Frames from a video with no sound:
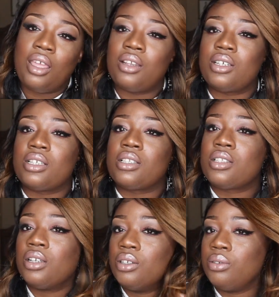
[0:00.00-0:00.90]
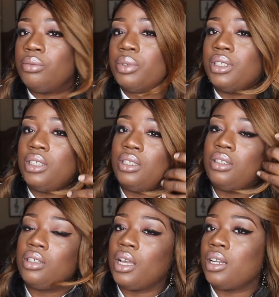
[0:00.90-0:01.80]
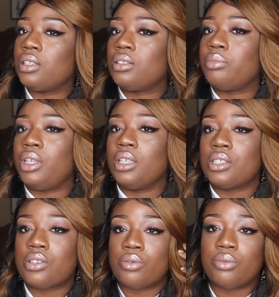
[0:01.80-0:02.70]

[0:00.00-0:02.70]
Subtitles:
it just really kind of begins to